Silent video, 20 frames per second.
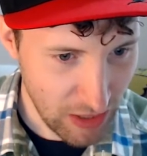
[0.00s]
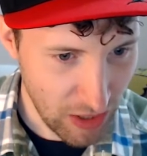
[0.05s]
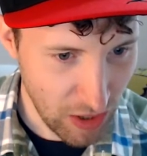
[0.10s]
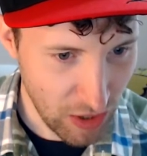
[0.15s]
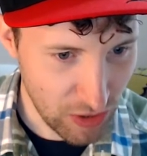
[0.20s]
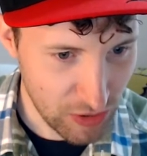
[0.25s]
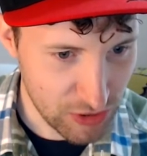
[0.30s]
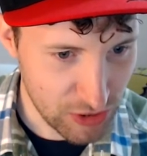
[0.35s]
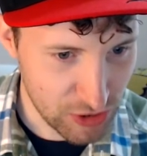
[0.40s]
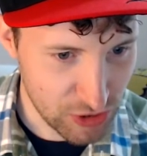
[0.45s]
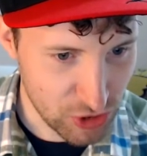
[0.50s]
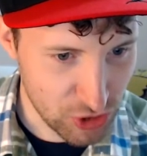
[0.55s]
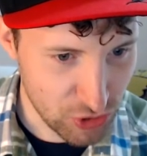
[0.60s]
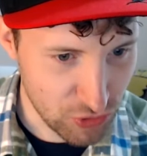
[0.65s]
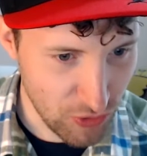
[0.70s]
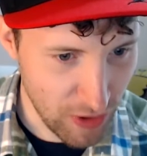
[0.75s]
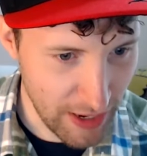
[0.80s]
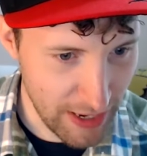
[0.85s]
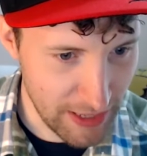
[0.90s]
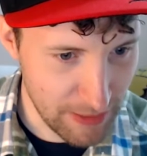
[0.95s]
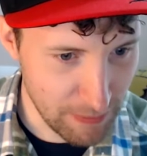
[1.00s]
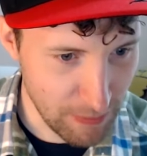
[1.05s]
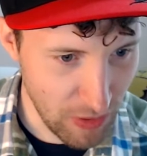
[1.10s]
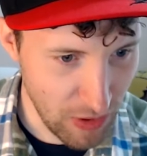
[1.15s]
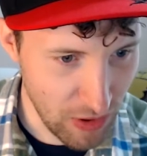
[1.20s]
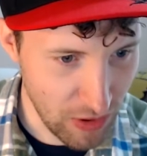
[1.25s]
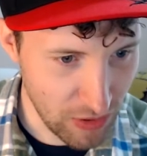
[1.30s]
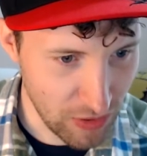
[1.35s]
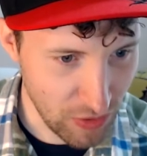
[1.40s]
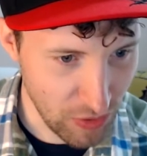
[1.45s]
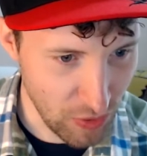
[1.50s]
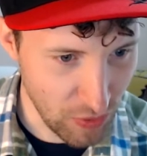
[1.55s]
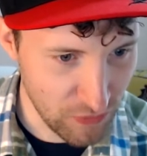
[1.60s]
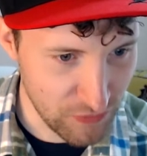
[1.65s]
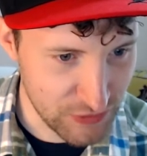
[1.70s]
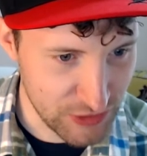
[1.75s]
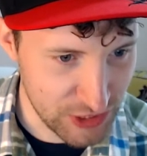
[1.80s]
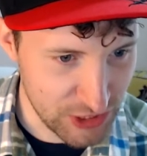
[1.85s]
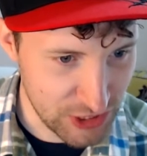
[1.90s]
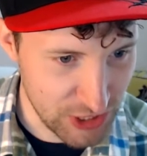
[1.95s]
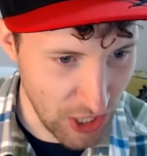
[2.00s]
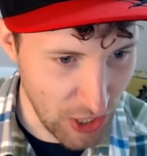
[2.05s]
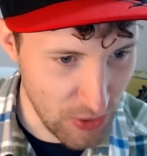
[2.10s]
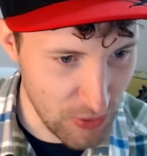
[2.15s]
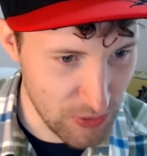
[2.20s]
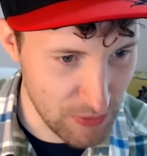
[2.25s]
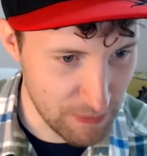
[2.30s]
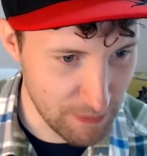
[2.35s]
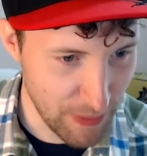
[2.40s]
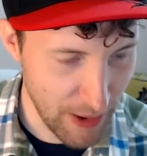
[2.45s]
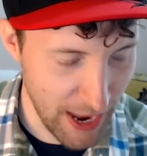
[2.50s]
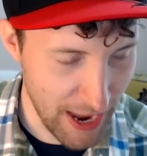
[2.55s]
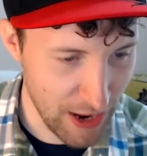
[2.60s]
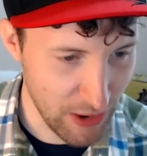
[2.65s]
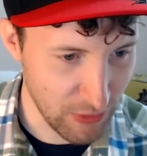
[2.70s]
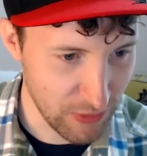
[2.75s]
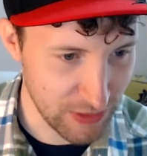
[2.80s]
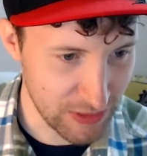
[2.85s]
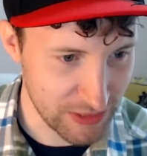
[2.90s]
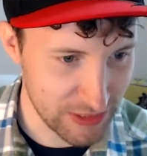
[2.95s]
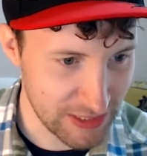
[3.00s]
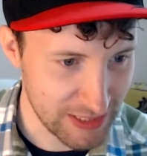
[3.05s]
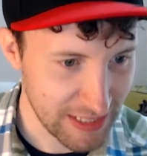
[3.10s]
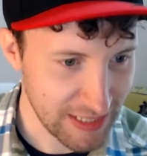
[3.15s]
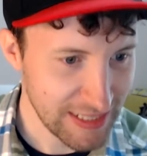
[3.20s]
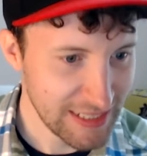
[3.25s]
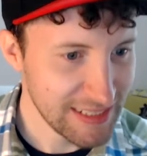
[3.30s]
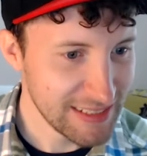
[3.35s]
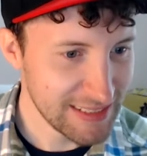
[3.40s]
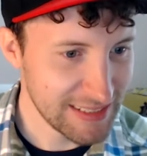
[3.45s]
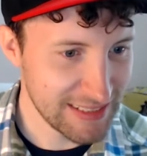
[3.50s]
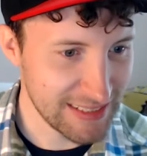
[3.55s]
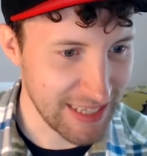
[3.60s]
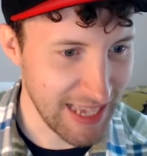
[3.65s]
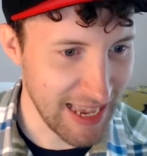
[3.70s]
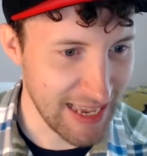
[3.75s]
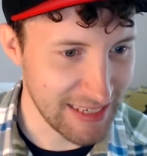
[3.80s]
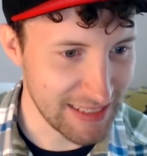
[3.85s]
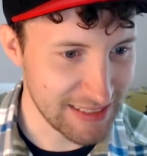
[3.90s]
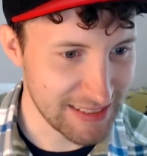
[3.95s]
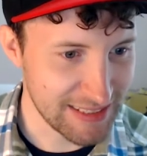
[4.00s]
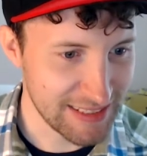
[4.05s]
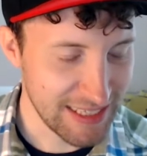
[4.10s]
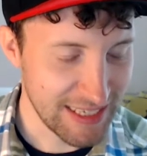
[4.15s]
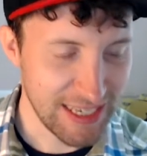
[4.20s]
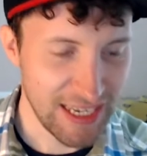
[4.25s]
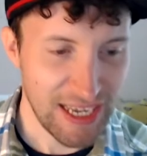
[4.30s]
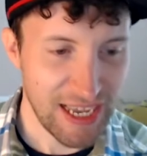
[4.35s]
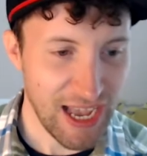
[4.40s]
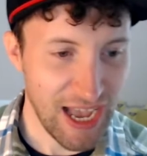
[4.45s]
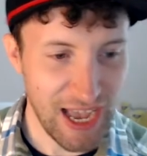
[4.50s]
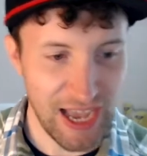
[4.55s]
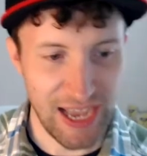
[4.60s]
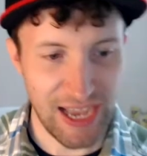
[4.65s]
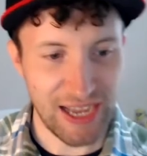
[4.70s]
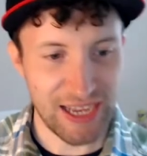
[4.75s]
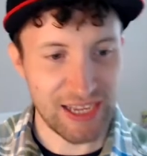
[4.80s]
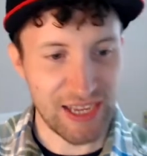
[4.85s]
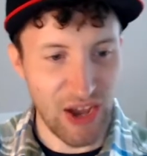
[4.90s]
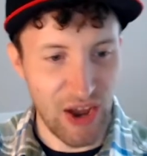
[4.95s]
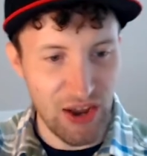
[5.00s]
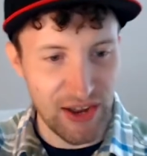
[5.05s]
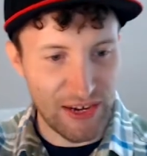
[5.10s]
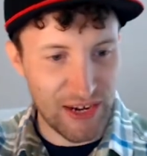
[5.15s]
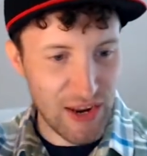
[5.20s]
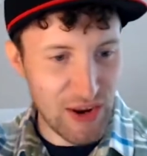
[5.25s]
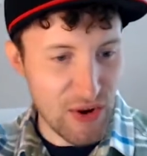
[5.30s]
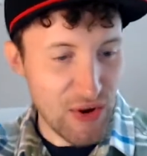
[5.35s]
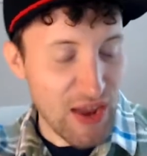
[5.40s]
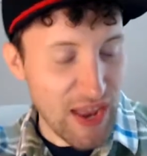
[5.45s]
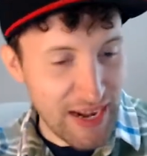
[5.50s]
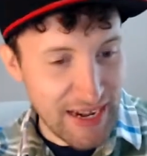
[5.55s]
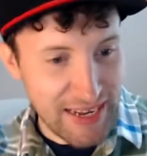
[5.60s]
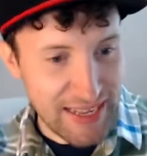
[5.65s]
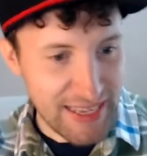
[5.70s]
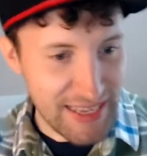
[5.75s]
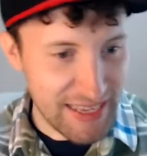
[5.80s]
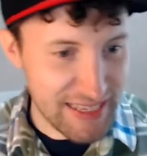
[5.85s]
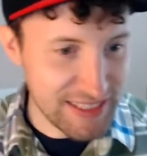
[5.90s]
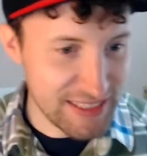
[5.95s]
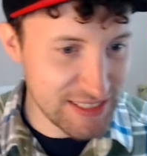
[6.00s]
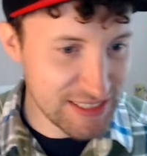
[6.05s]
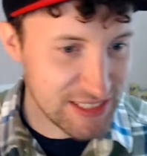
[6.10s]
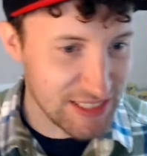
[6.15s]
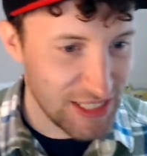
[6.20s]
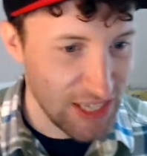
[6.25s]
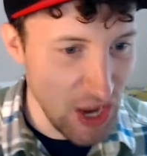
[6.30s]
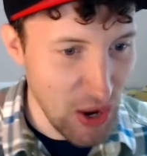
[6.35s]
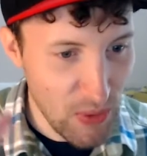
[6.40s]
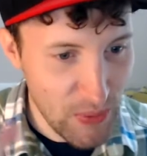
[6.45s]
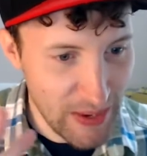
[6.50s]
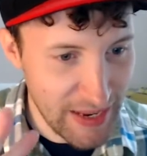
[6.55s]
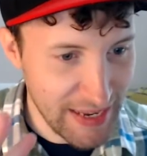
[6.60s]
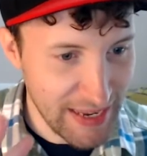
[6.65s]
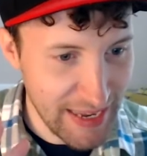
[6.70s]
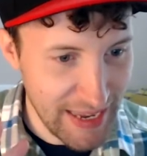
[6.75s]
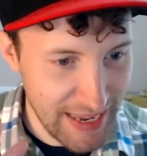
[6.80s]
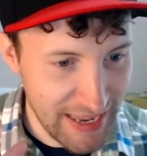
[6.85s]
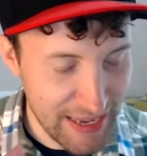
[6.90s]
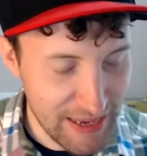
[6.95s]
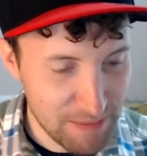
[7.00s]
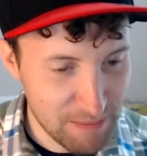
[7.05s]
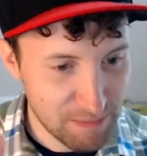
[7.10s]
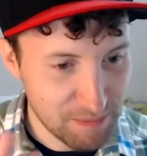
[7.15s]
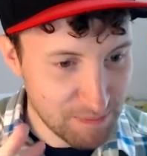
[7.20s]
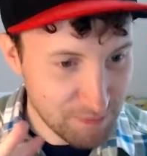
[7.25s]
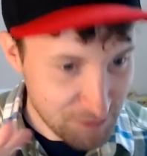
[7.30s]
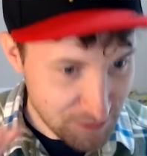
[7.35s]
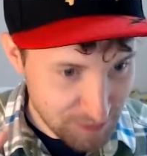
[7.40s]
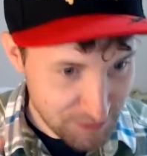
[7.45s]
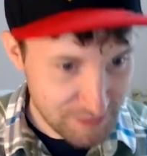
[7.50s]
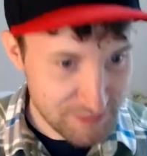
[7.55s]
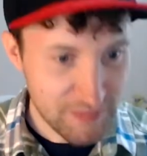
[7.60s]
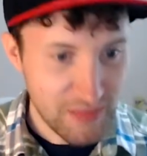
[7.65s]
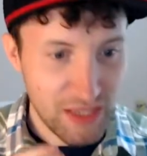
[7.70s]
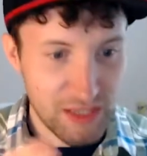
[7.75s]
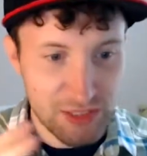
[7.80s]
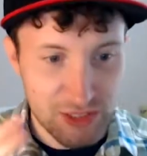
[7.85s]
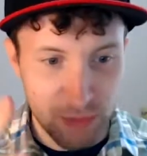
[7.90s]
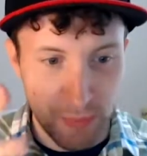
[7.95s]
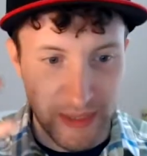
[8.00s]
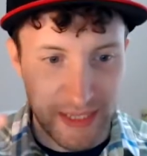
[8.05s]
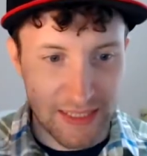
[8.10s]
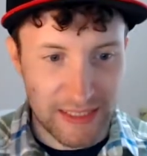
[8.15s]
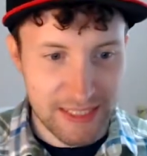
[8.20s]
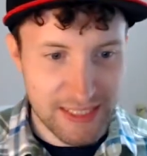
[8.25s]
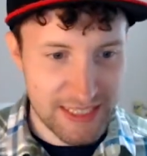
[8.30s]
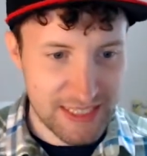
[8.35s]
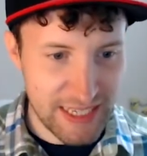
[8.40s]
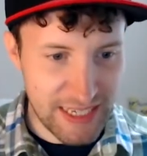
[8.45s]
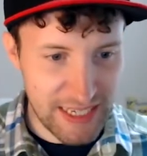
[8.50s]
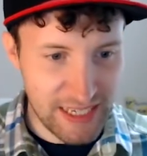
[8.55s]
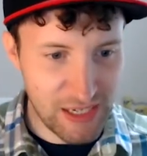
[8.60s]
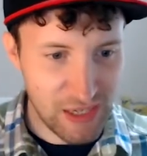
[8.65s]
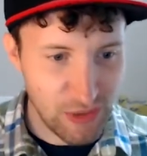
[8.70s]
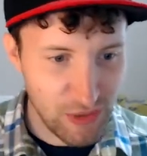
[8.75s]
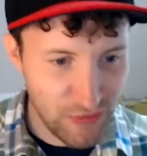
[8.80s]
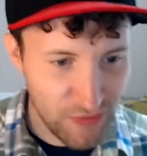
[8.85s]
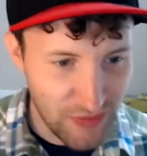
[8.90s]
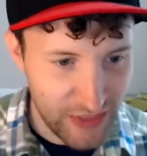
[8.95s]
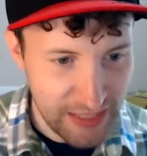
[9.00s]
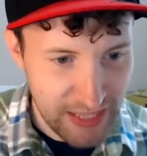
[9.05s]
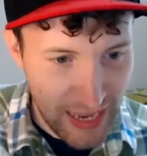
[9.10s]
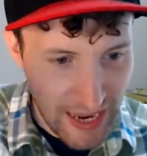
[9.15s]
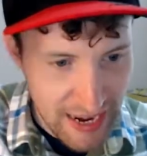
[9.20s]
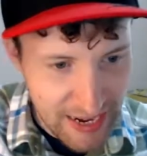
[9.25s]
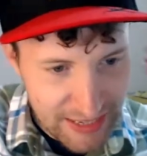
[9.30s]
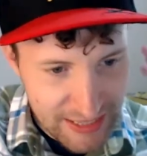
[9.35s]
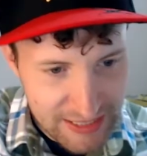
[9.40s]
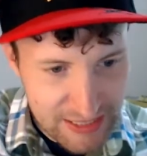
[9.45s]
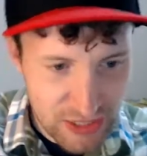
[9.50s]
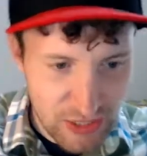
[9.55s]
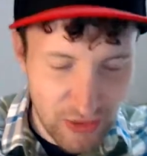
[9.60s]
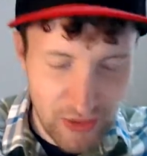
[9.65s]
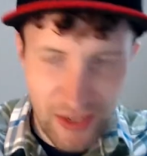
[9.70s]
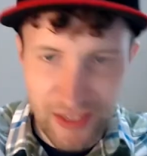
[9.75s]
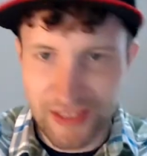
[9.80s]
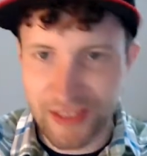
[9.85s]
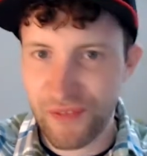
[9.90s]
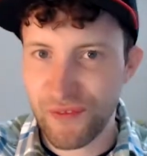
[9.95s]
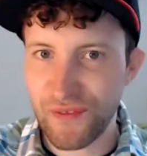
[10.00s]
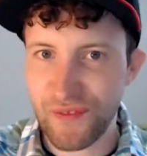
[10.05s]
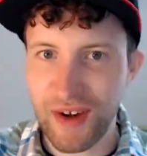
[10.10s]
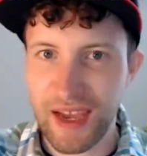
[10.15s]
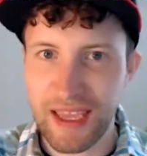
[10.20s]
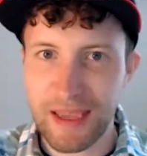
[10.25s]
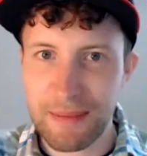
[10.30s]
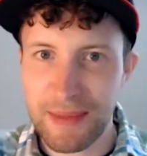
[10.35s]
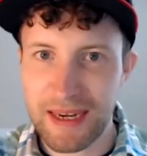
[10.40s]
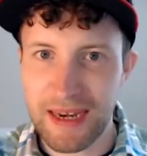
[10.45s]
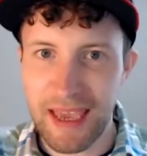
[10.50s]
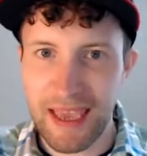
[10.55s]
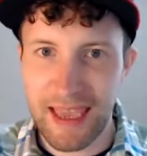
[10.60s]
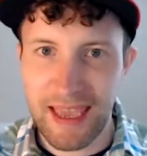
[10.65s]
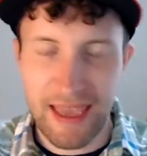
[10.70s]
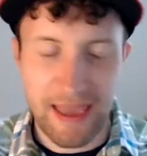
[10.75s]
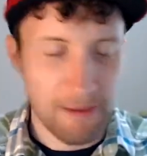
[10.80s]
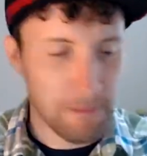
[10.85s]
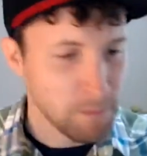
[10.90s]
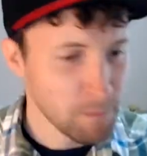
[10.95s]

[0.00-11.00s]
are the trademark of zone powers, says Kaido, and he's going in because we can see Luffy there, and he's got like the flaming hair,